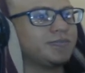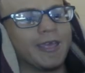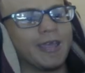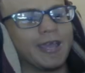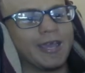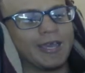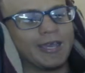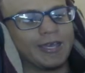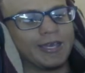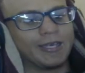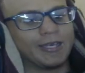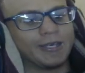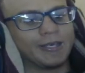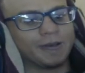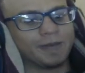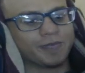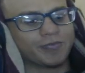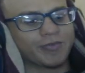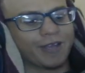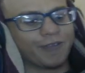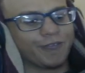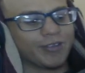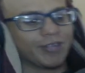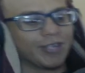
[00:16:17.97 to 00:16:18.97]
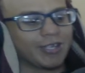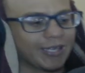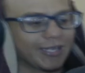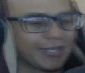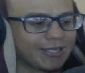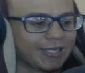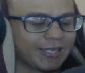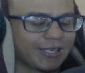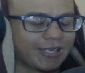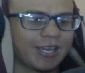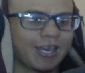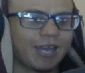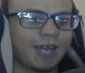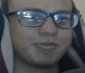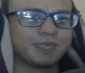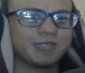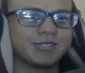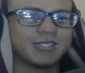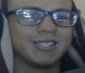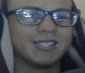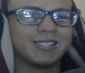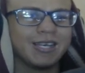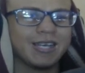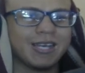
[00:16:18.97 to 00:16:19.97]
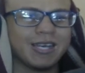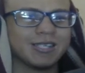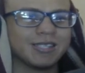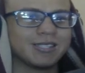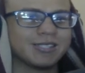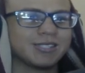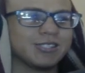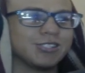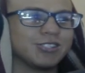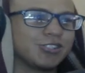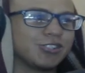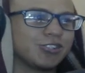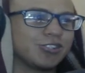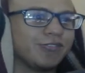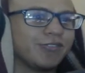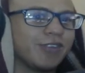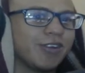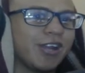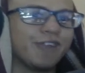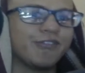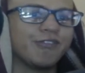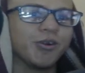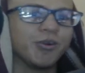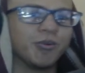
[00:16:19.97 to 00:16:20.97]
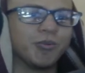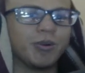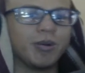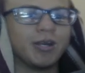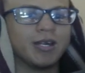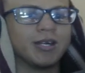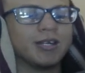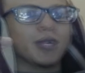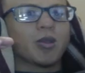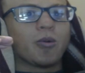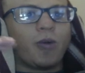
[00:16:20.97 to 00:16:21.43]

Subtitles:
I feel like they captured the essence of everyone.